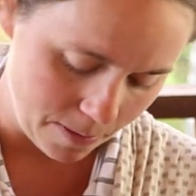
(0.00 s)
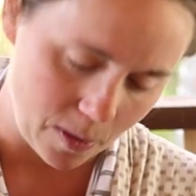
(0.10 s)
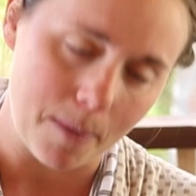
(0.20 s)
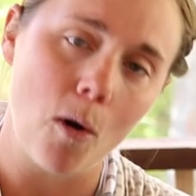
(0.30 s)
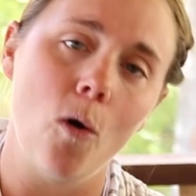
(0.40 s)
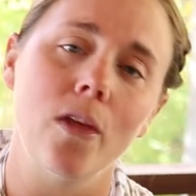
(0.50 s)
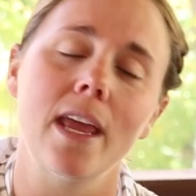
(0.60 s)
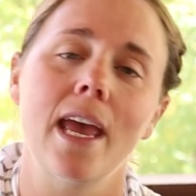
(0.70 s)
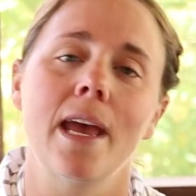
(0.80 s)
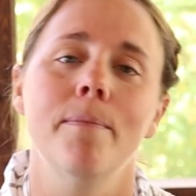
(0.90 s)
But when I'm
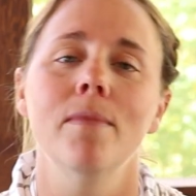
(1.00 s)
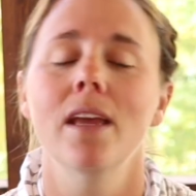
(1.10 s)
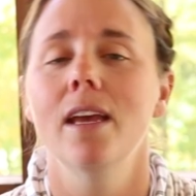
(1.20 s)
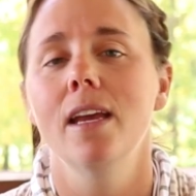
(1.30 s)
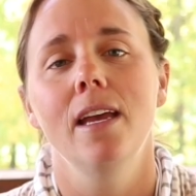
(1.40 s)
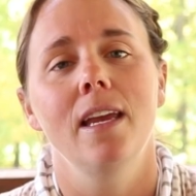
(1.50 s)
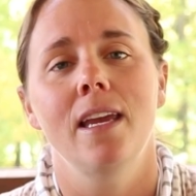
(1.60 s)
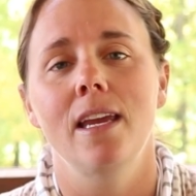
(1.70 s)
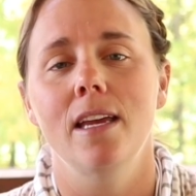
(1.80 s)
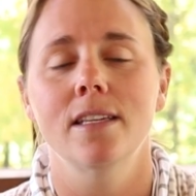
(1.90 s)
holding him,
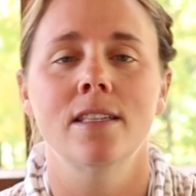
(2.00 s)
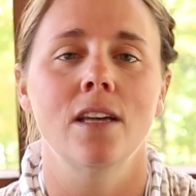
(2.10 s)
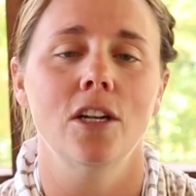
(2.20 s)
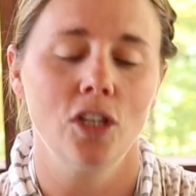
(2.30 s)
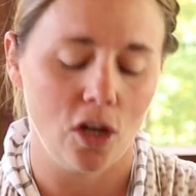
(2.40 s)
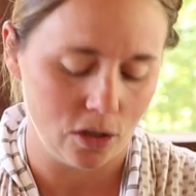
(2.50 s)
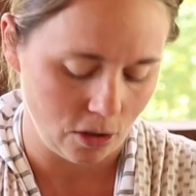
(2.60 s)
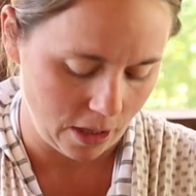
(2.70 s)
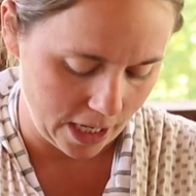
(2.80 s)
he is such a little